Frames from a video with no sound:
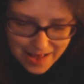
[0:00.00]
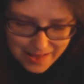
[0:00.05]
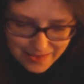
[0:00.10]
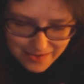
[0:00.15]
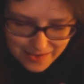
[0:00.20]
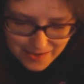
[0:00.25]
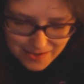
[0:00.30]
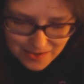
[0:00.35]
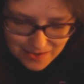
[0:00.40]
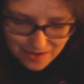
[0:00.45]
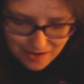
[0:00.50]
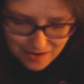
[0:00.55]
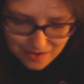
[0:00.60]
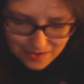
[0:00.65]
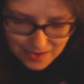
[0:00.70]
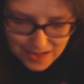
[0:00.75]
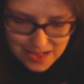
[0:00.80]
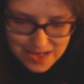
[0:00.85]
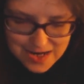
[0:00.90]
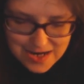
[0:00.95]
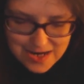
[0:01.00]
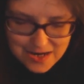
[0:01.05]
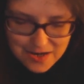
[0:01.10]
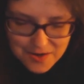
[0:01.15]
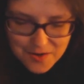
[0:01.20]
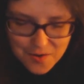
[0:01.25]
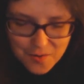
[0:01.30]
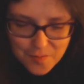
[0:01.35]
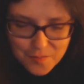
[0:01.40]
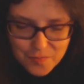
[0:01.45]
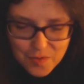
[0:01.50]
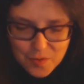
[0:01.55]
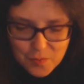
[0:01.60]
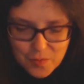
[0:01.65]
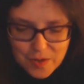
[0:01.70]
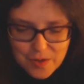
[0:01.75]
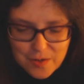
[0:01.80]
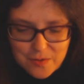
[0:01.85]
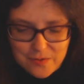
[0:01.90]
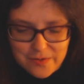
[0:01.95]
and they start cleaning up
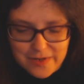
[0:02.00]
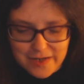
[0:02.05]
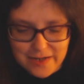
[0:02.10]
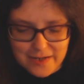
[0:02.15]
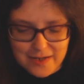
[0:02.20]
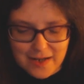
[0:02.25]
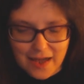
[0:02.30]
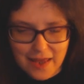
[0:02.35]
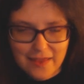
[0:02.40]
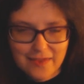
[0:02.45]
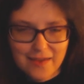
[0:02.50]
the wounded,